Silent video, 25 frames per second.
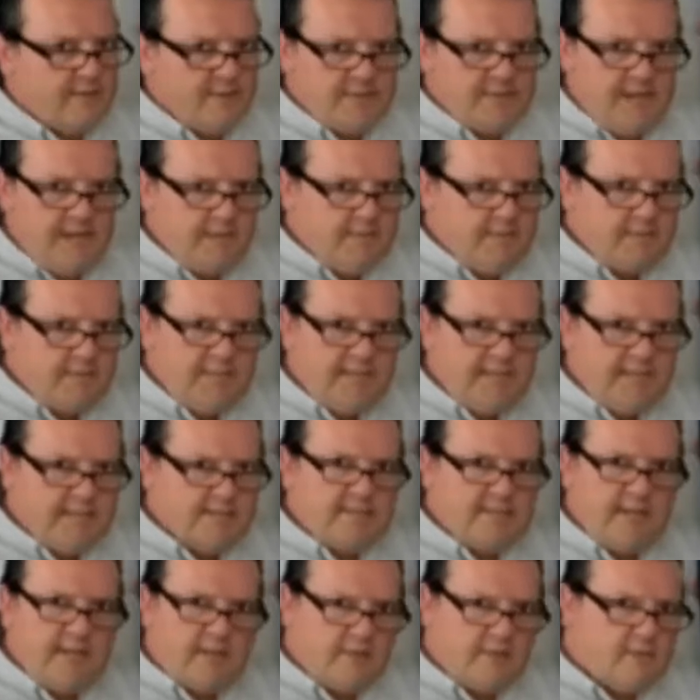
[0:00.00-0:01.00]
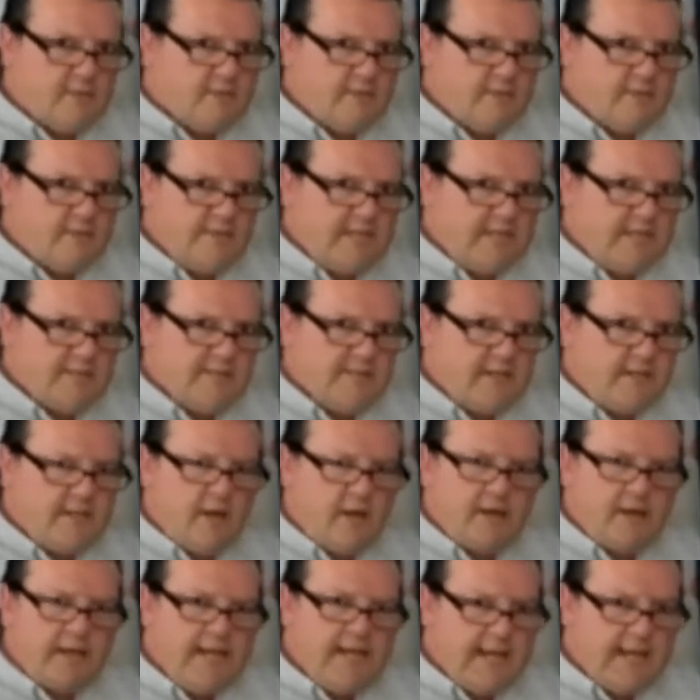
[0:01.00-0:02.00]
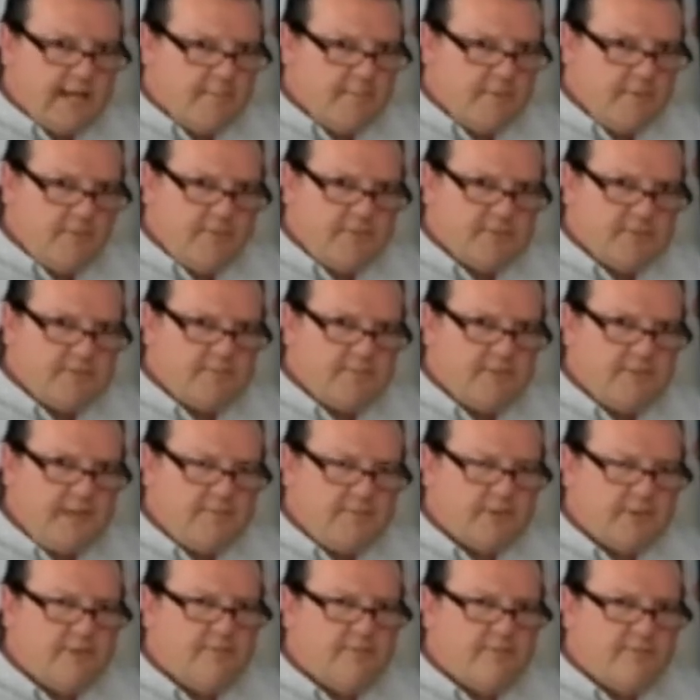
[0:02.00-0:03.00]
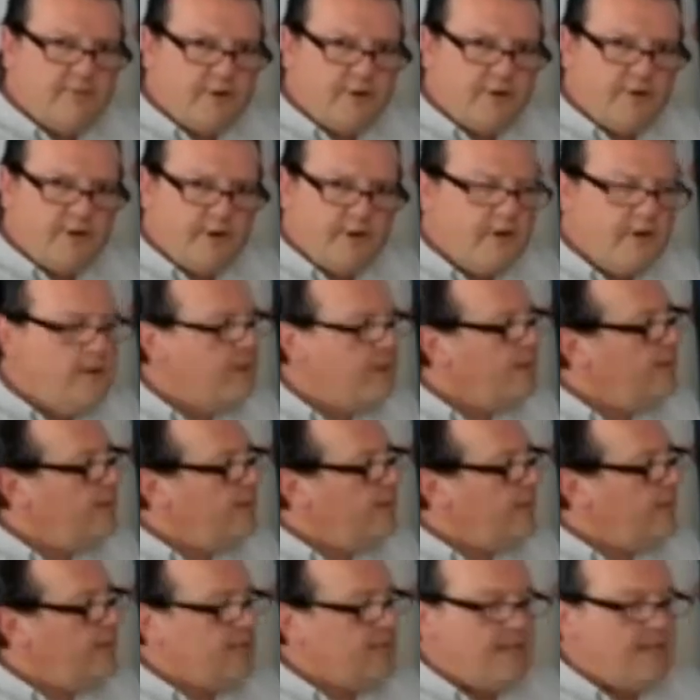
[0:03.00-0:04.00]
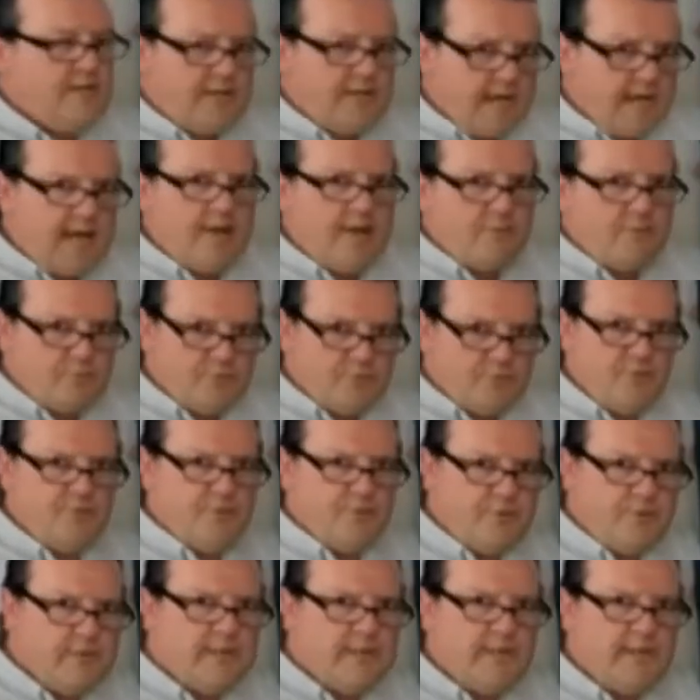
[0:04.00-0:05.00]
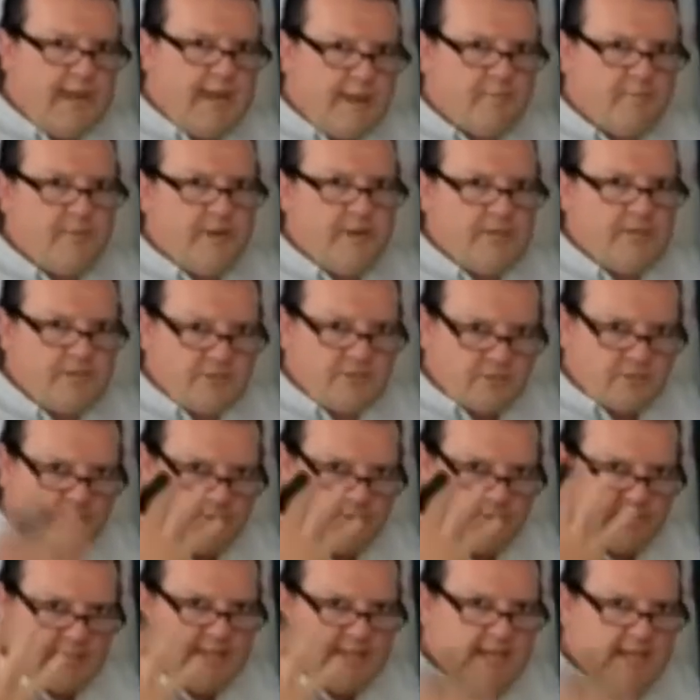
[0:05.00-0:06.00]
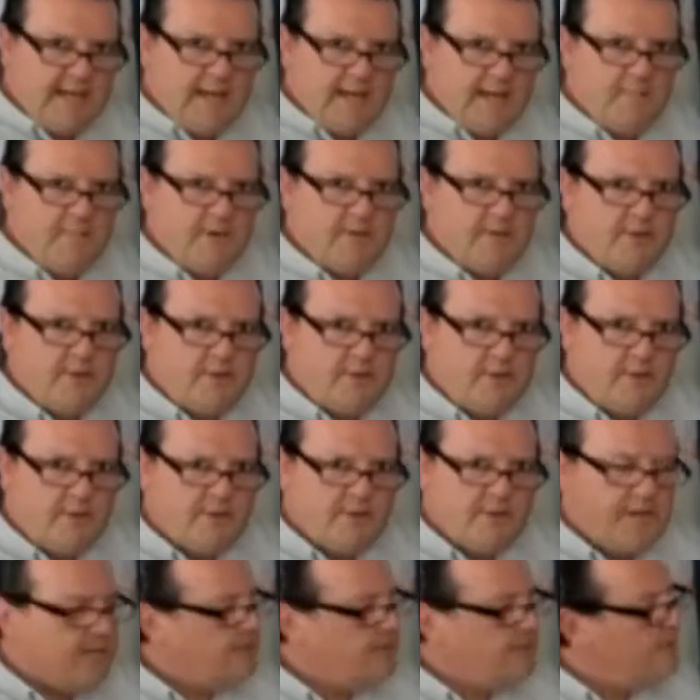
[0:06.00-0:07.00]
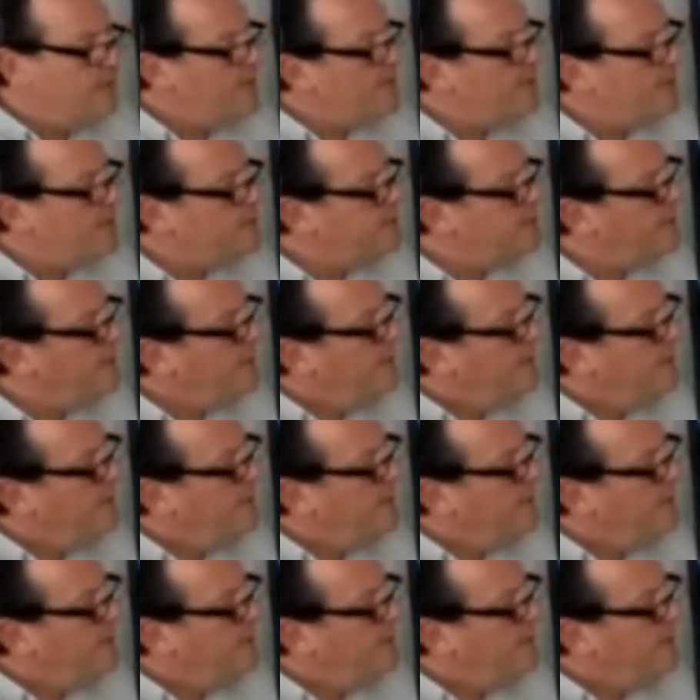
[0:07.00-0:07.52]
type of DSLR camera with some type of converter, and then you got a true collaboration with the camera, the whole 9 yards.